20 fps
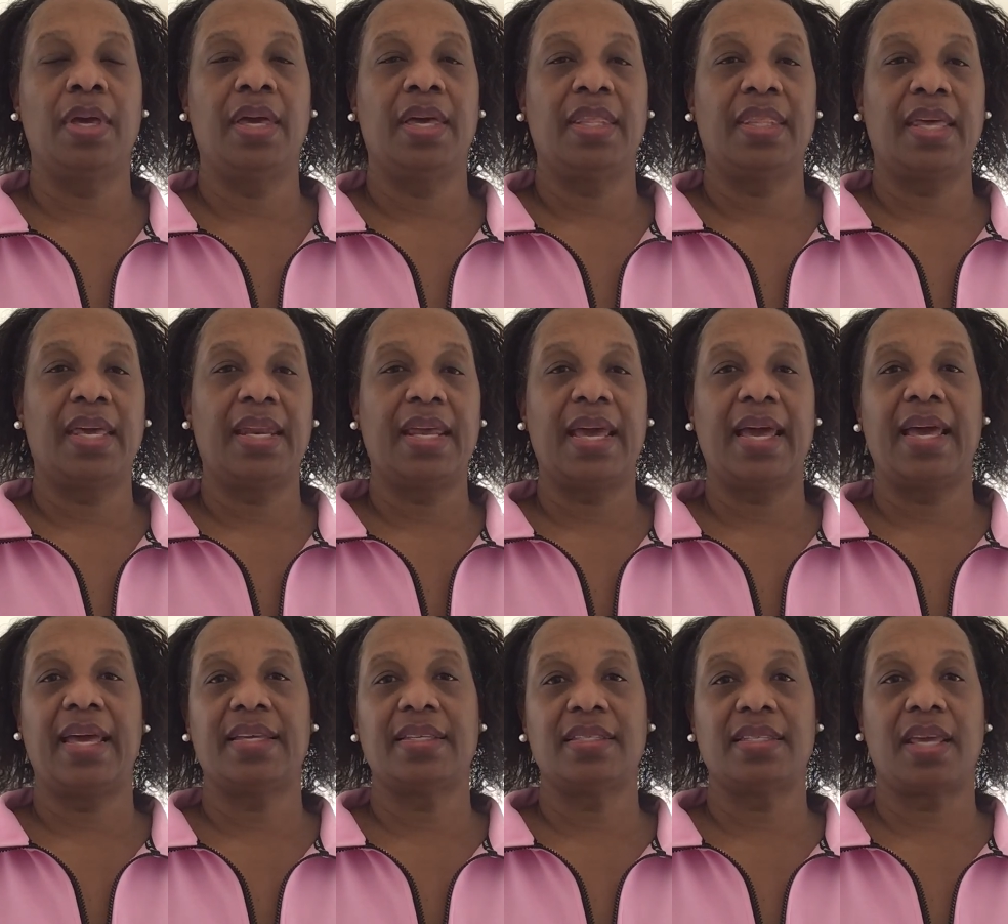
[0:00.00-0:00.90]
that
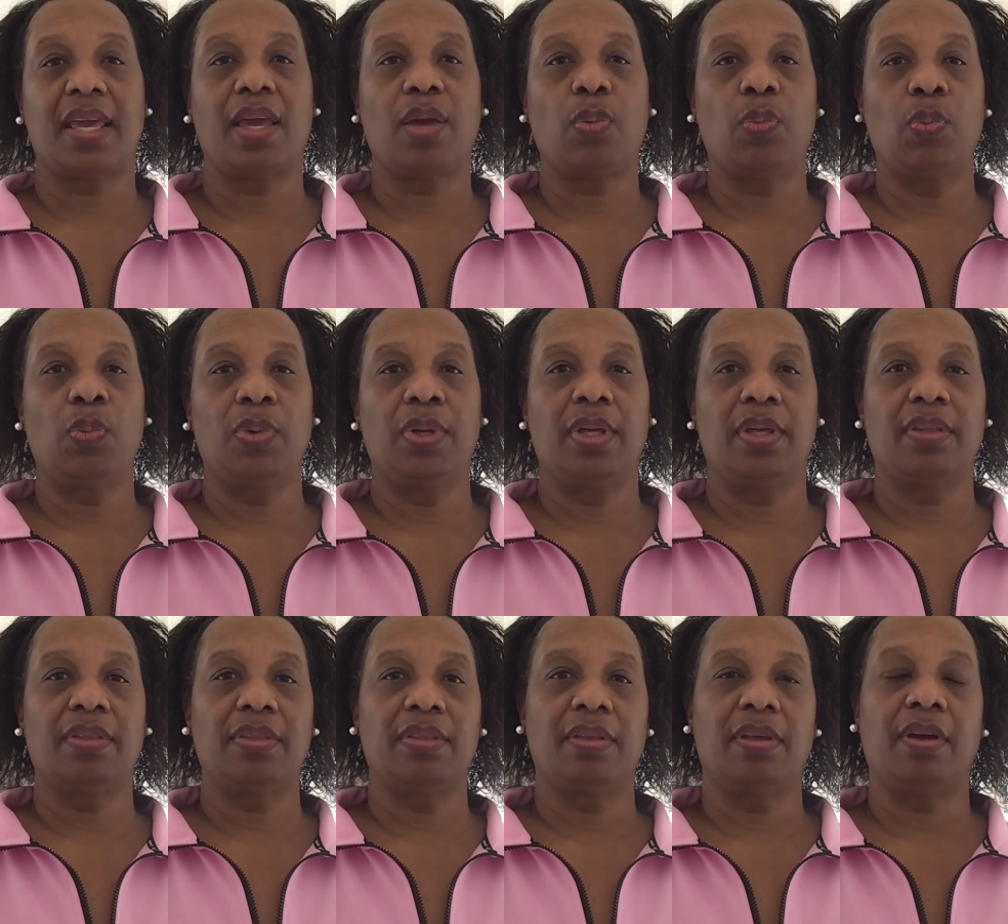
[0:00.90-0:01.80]
has a
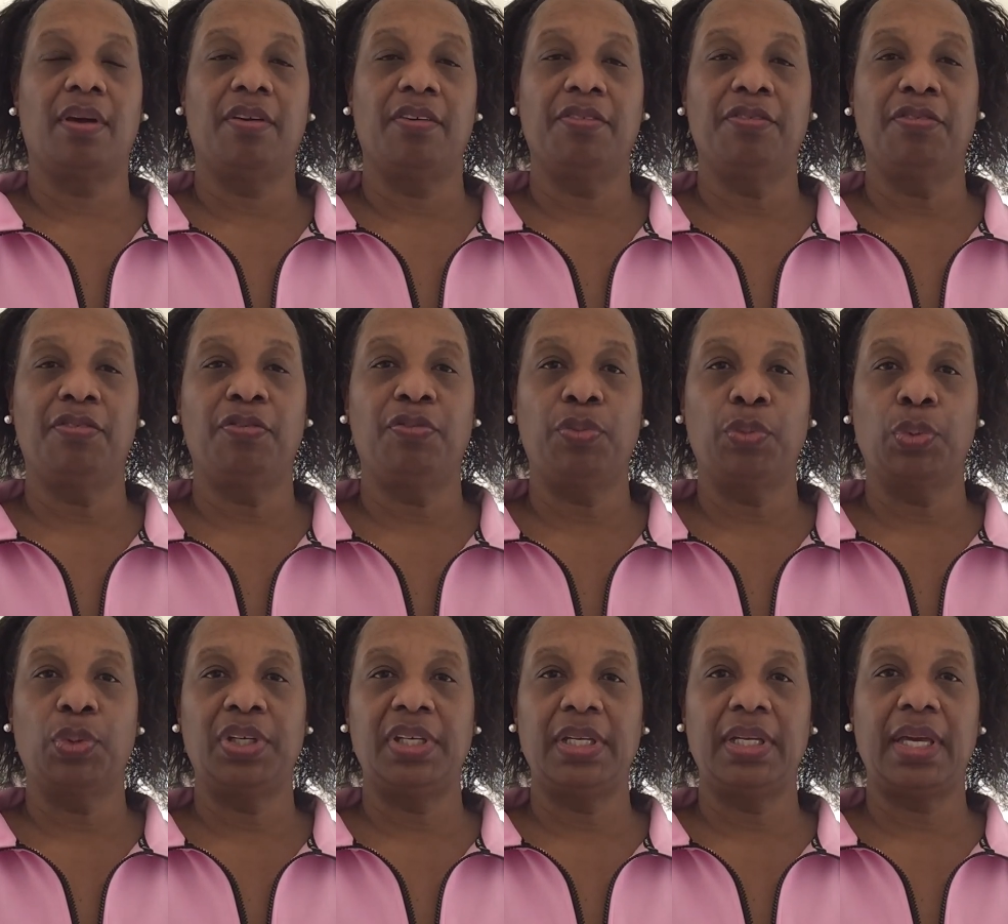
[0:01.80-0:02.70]
width of
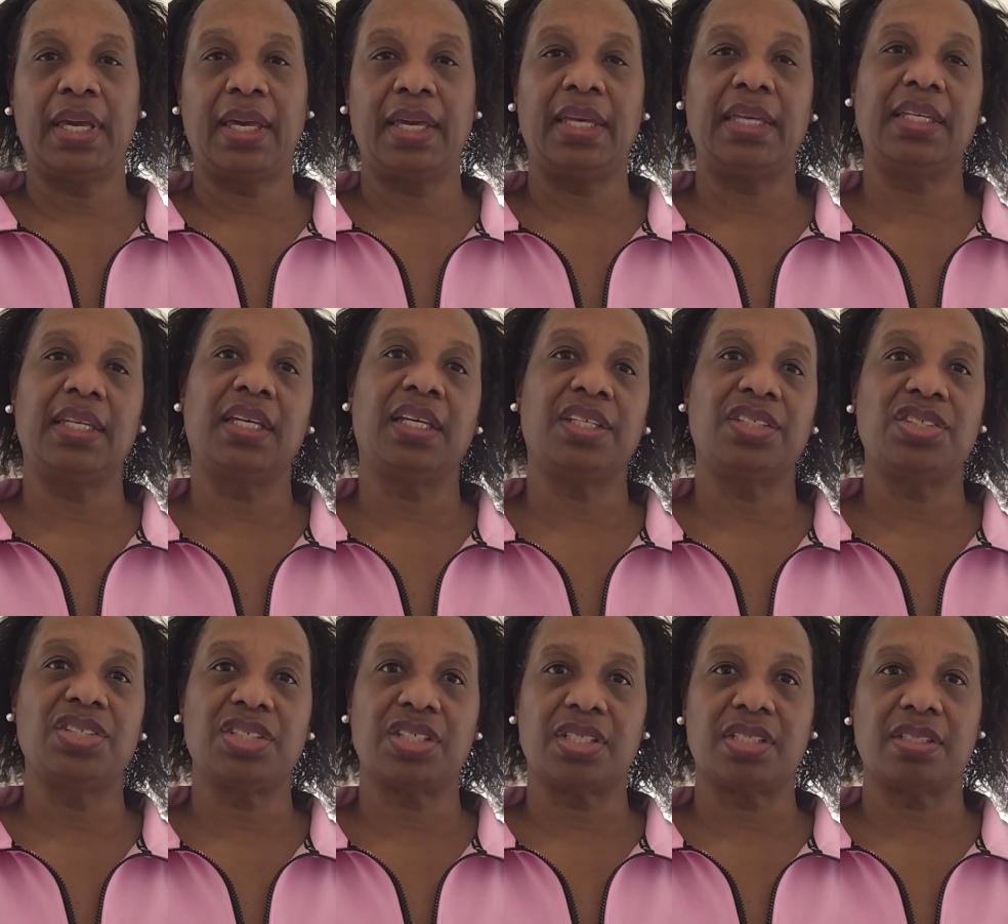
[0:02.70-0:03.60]
48
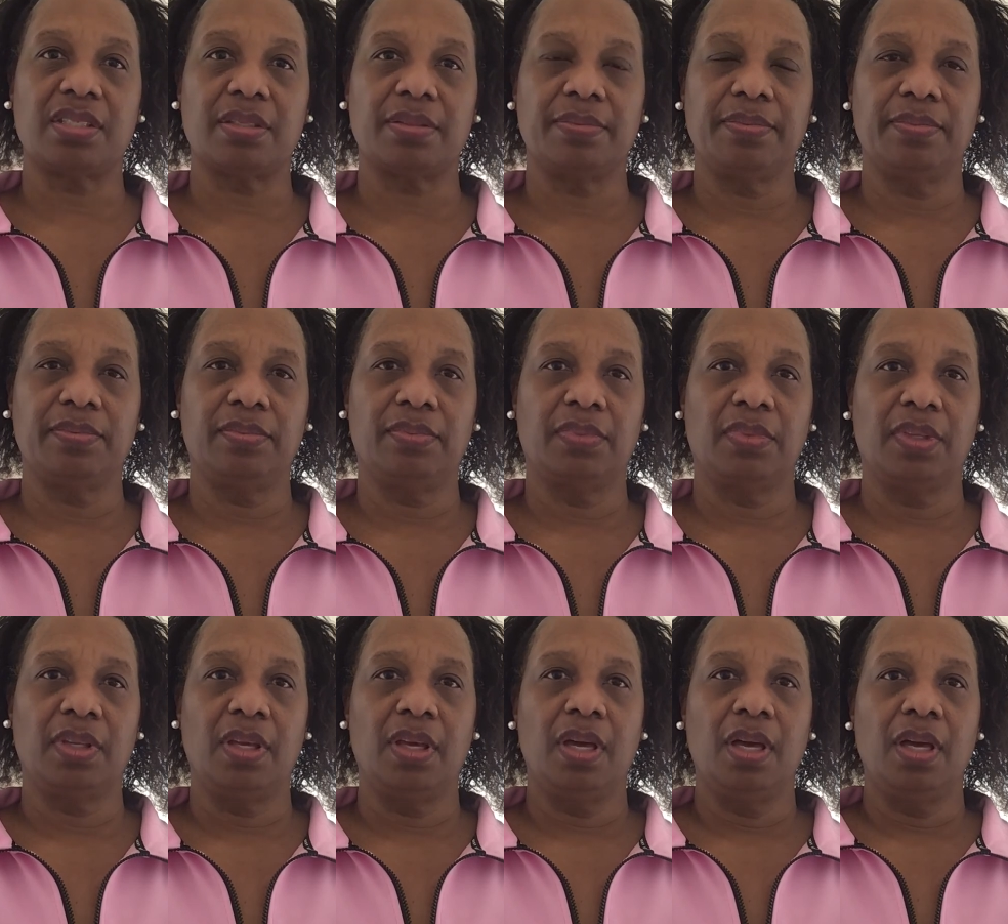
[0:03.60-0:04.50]
inches.
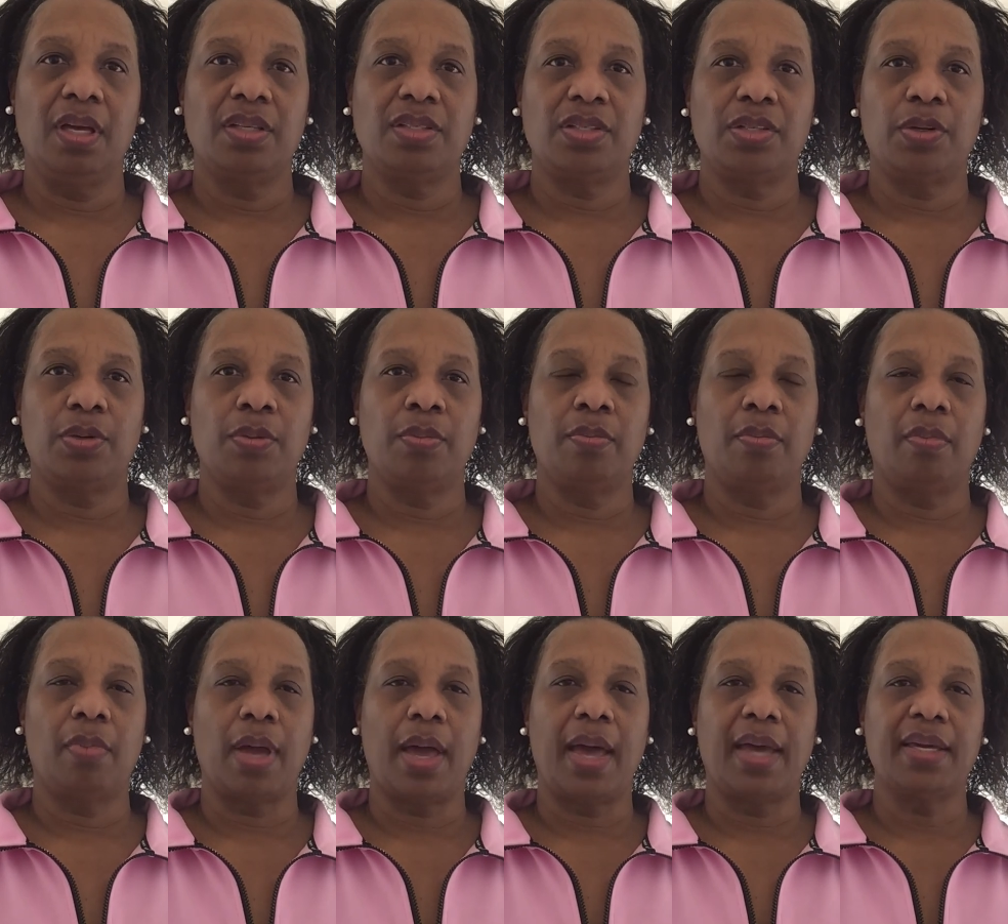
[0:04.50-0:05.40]
So
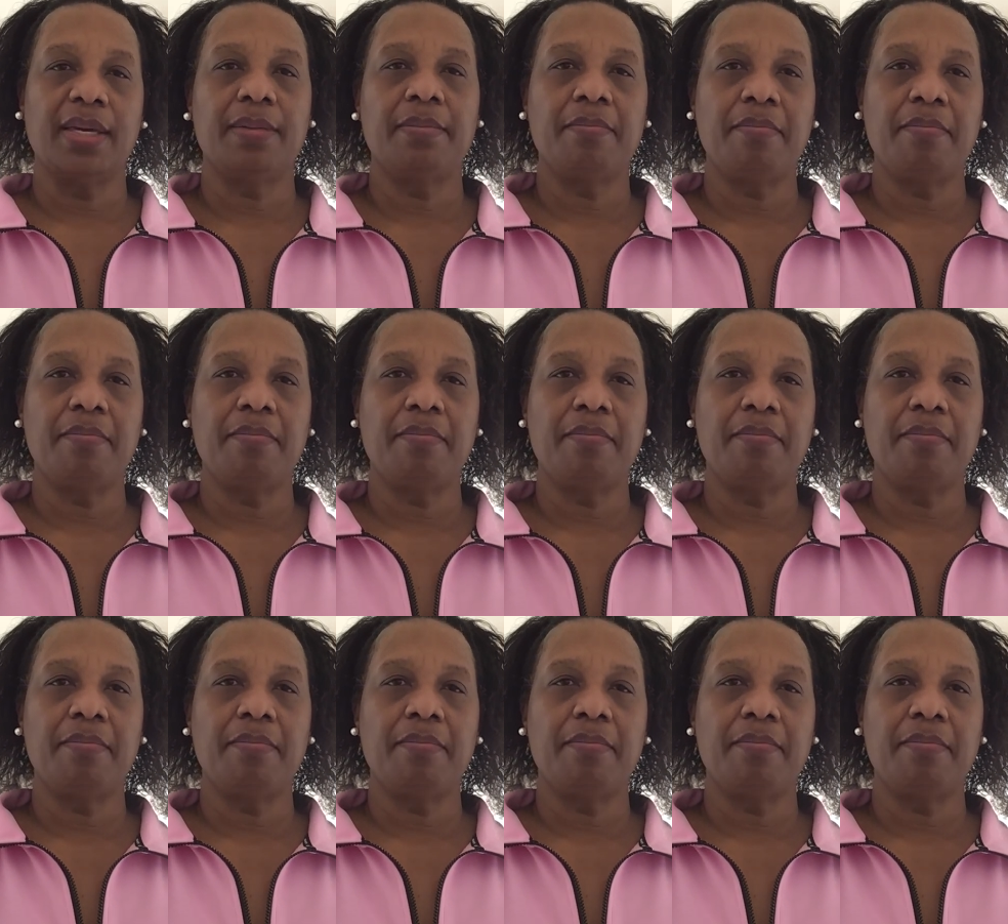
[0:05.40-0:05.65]
I can